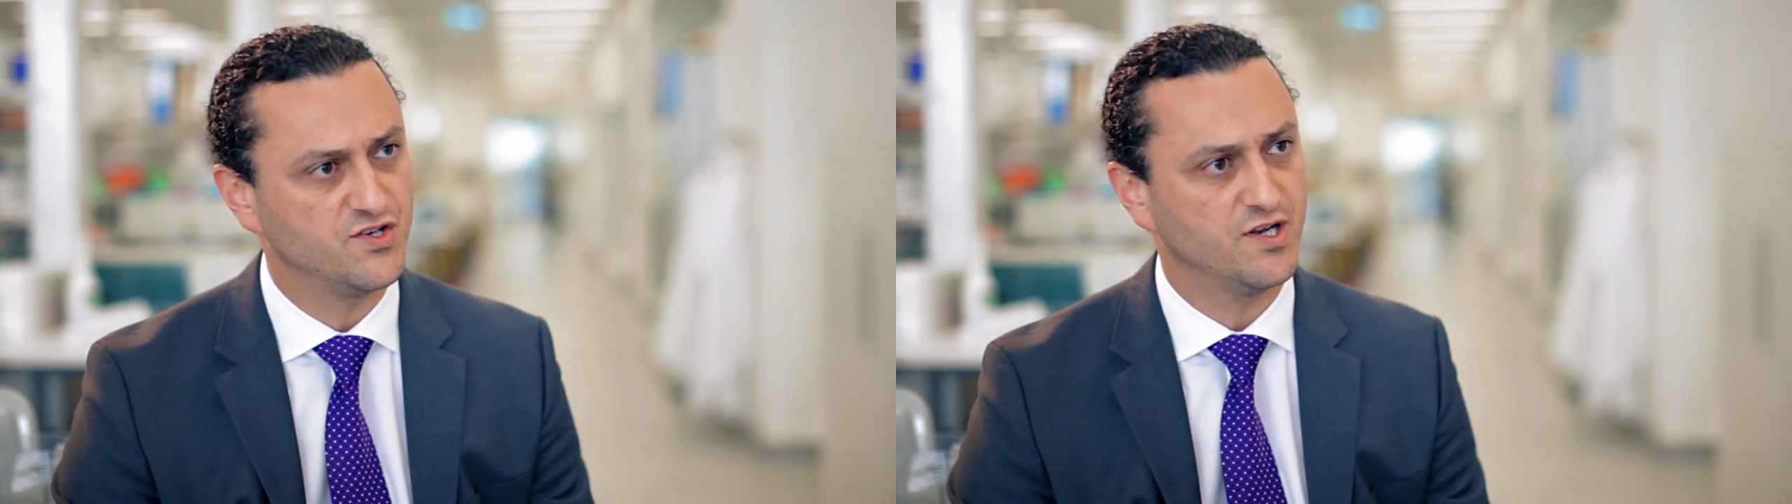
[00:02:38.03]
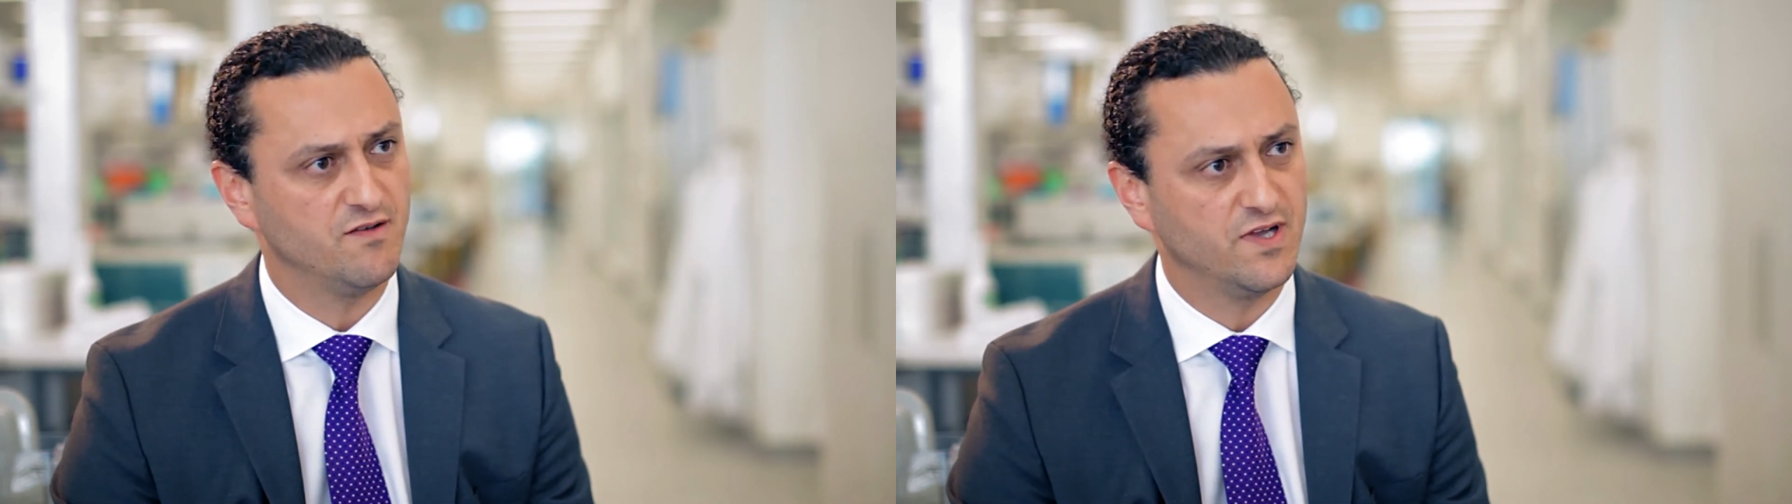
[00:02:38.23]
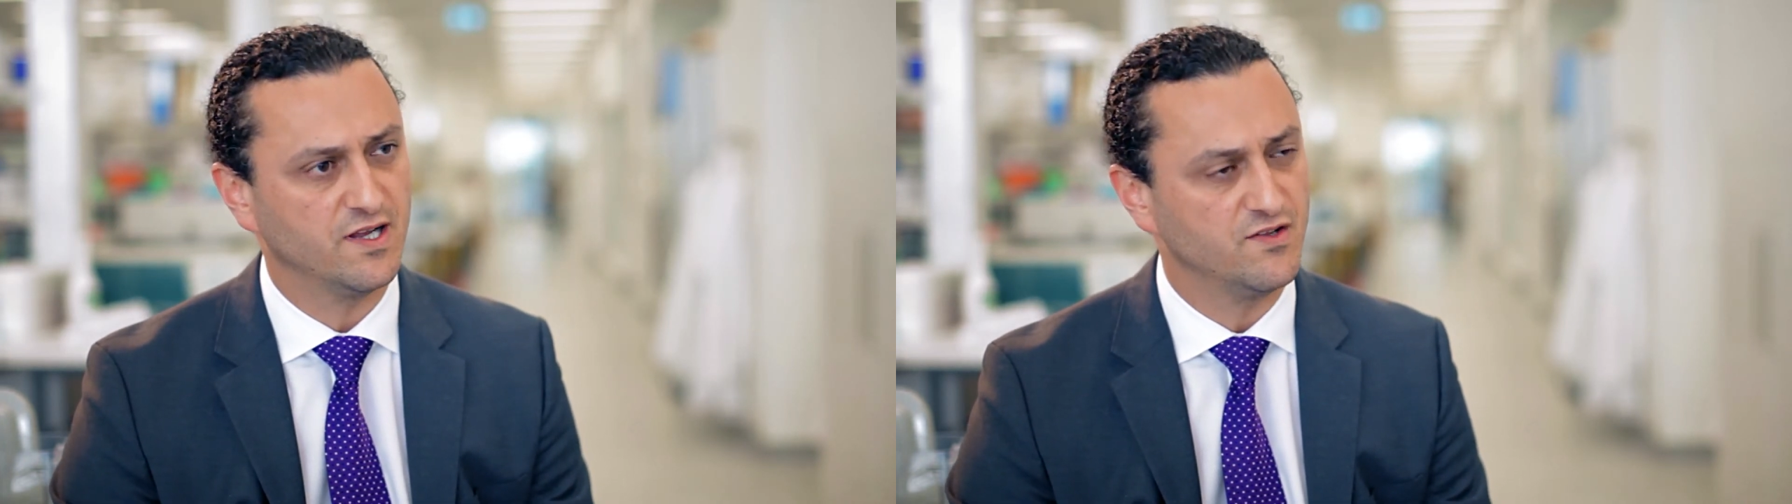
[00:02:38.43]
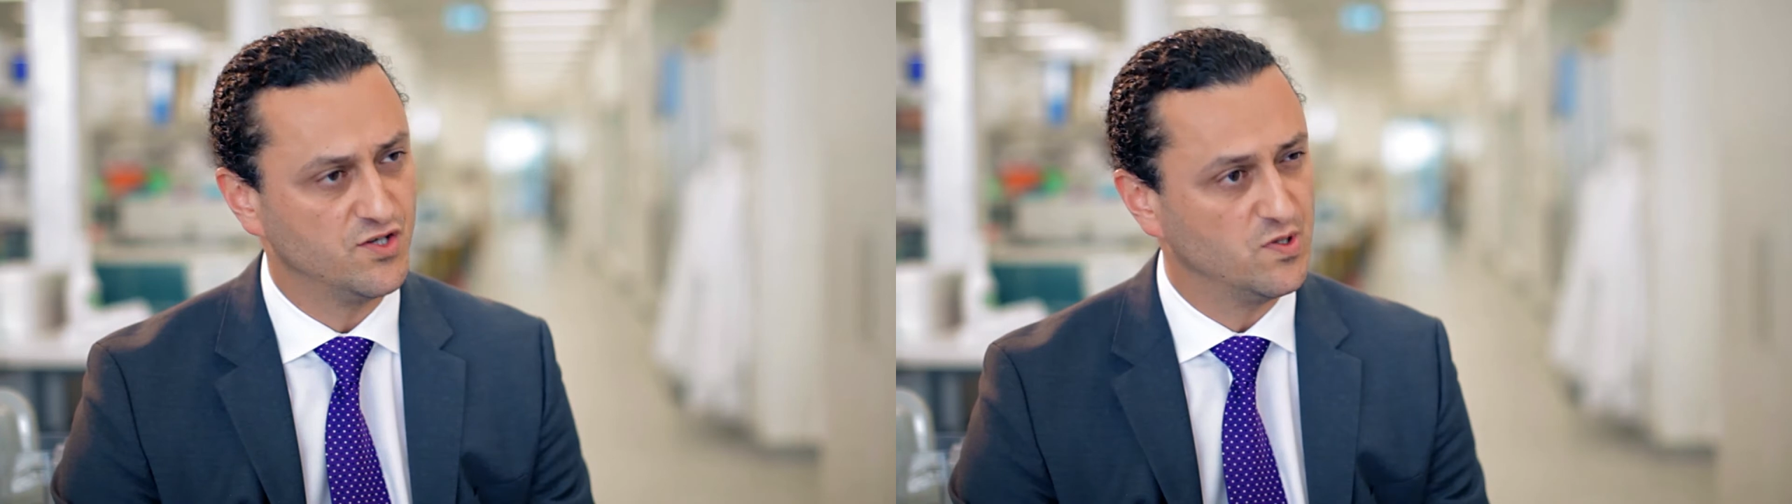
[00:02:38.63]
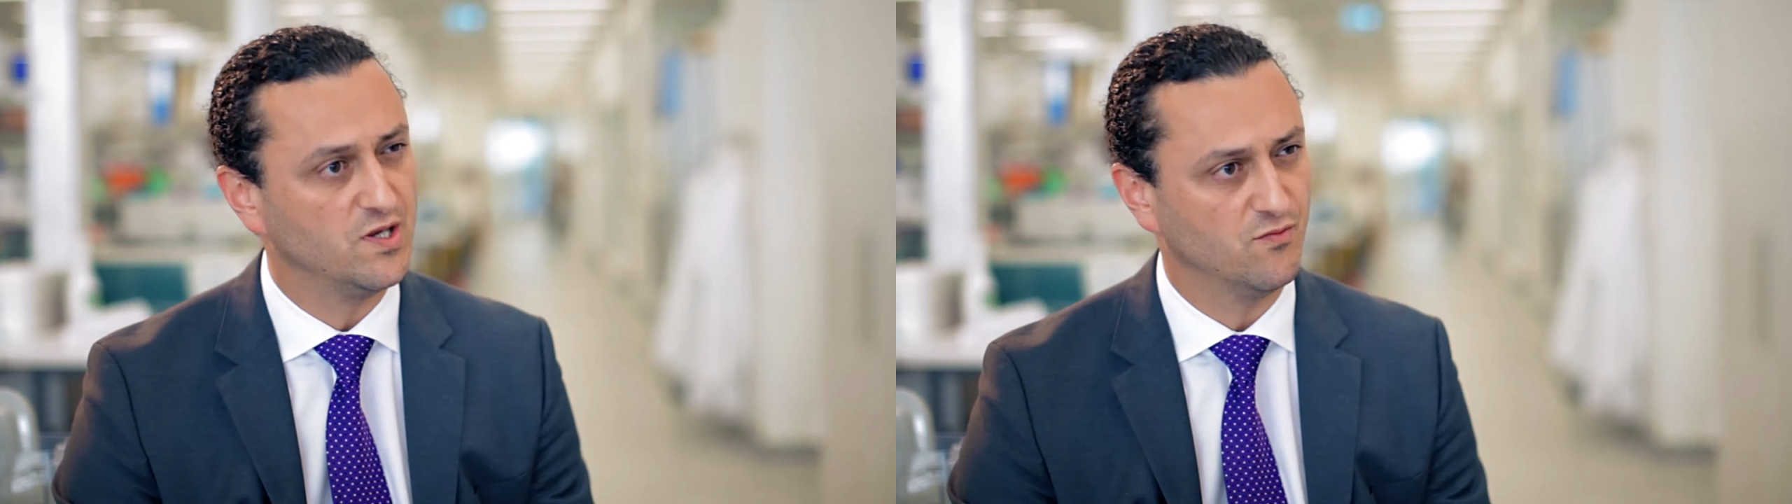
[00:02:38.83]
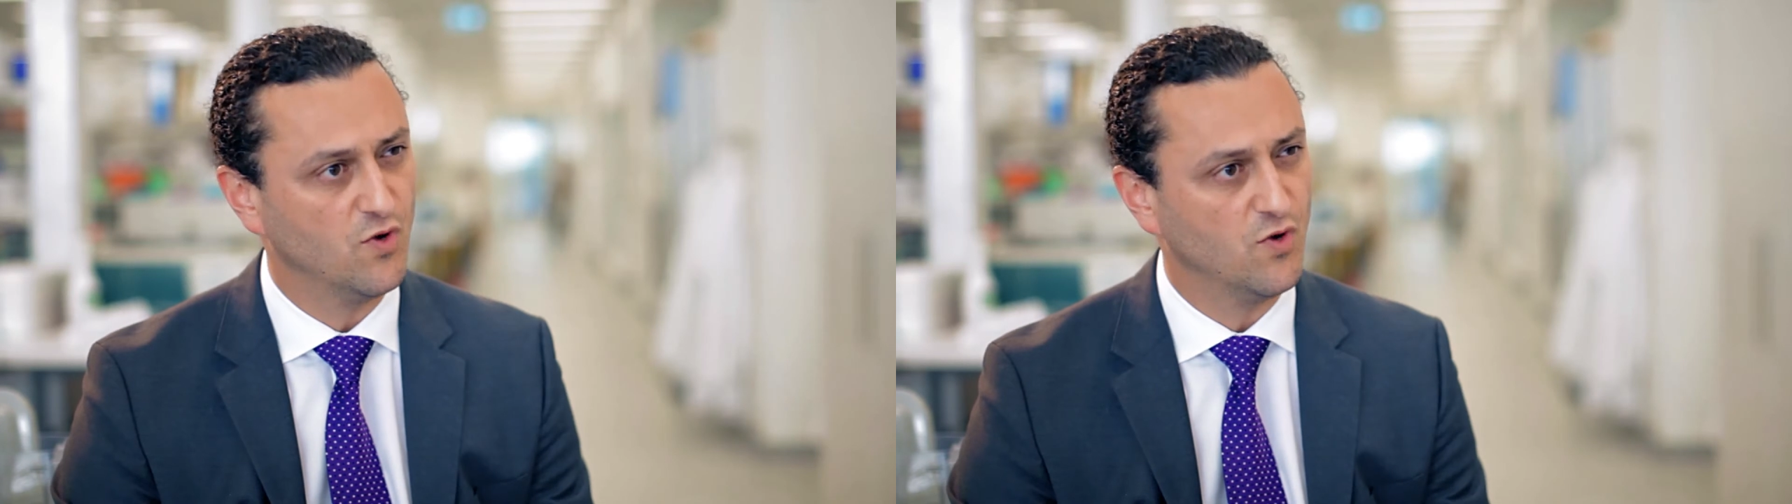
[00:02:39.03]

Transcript: achieving and